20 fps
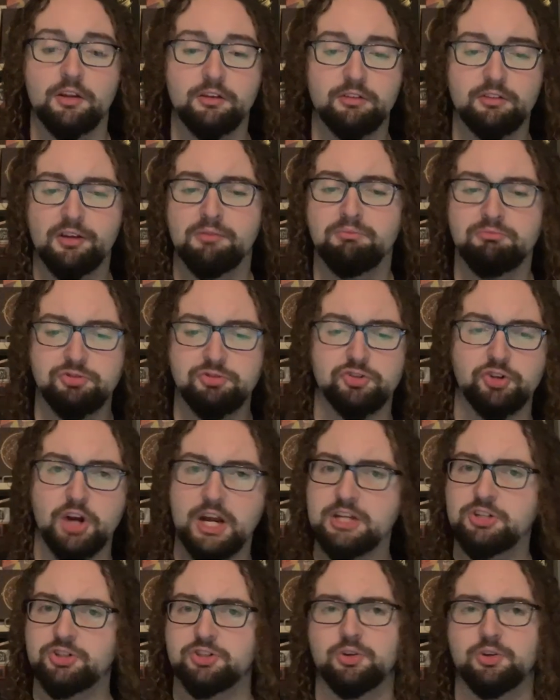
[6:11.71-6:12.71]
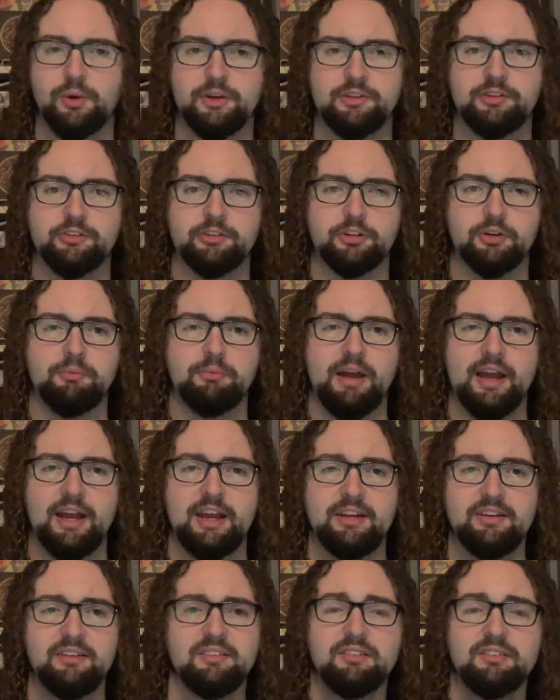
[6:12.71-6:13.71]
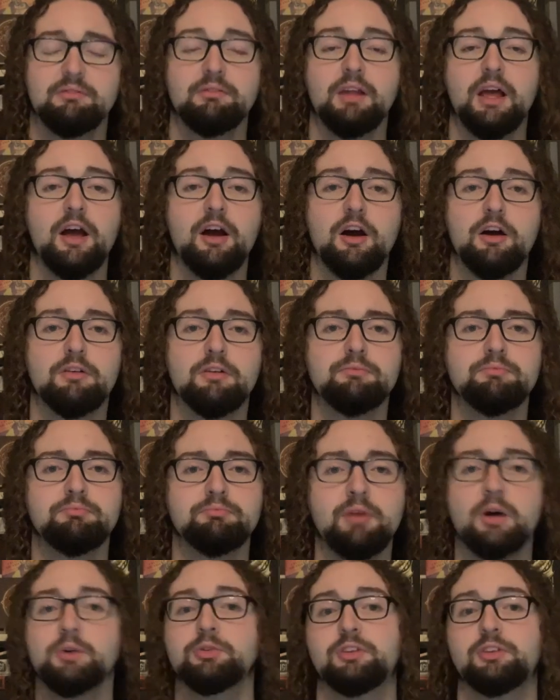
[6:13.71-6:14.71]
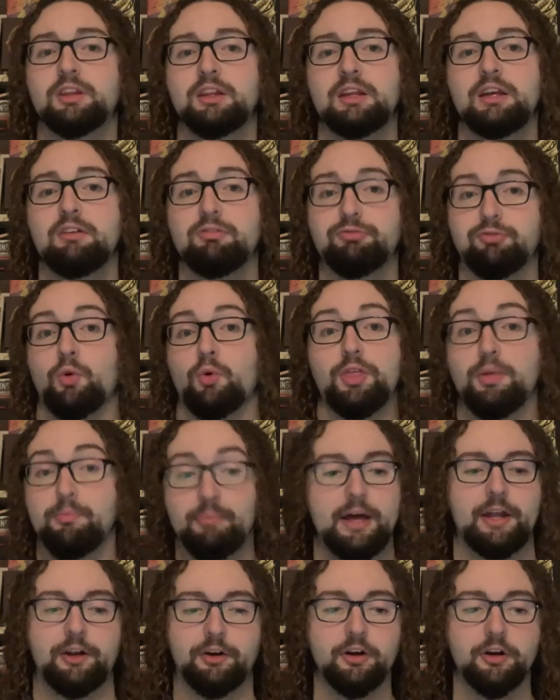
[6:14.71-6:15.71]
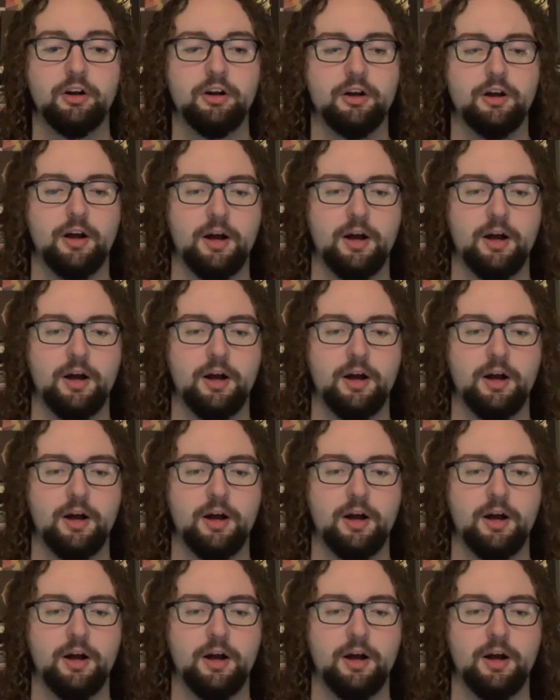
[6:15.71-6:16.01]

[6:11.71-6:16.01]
Some strange choices are made, mostly for the better.